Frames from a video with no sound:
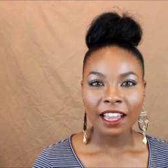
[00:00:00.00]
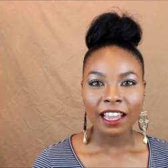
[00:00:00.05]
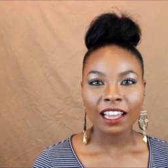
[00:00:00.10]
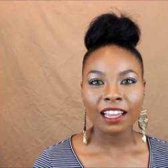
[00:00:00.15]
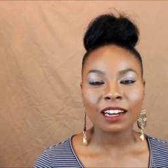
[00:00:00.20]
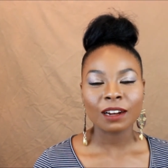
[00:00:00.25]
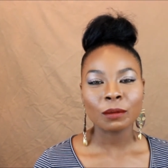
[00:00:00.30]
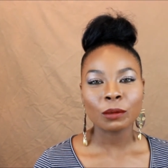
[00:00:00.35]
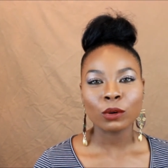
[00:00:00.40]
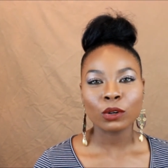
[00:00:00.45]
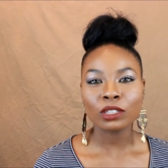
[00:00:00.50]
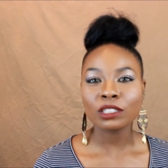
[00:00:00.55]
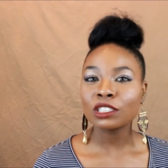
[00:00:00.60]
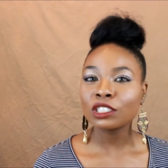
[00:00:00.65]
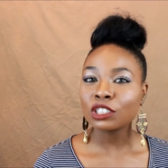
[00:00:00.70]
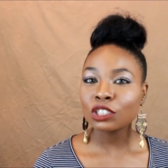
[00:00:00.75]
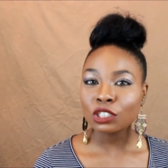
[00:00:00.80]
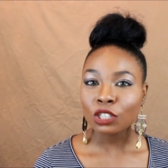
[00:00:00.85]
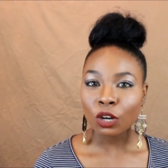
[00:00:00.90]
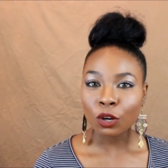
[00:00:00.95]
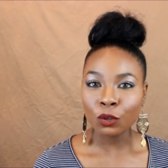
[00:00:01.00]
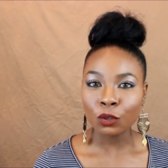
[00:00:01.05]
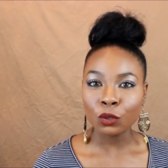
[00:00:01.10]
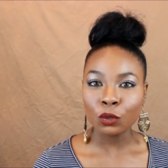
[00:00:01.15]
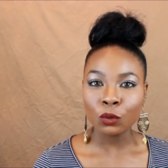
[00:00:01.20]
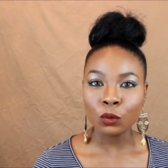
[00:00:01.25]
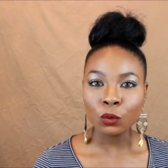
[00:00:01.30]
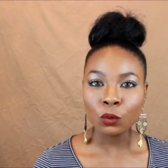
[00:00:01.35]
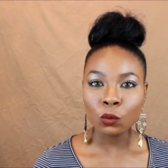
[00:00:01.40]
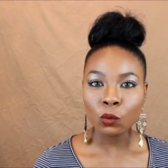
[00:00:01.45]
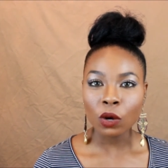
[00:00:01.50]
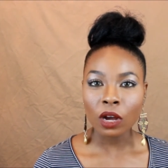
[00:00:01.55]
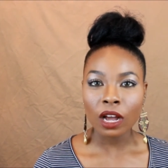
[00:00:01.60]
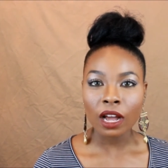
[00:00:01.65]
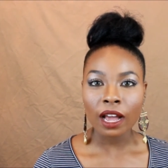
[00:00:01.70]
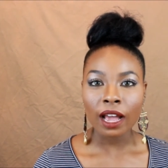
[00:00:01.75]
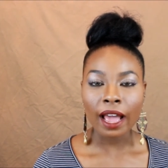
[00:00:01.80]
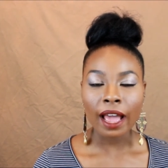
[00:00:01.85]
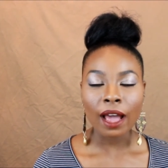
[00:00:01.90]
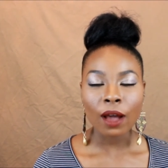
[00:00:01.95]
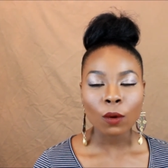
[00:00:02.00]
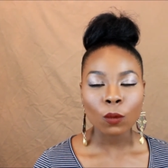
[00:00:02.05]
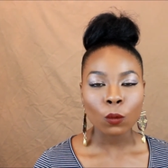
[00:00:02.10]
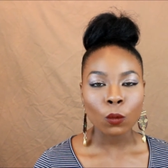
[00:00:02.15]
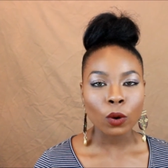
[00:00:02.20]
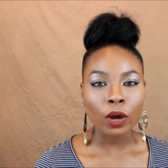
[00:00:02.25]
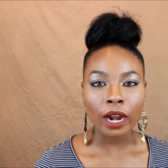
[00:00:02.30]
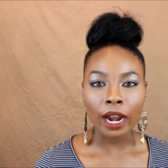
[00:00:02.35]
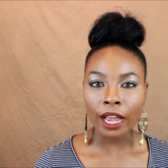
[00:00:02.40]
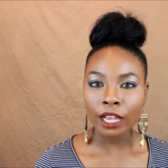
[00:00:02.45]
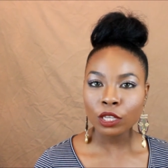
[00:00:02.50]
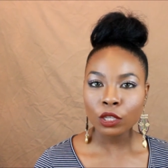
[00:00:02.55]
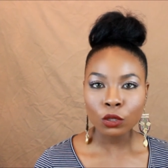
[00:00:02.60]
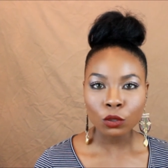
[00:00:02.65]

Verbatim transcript: and I'm going to show you what I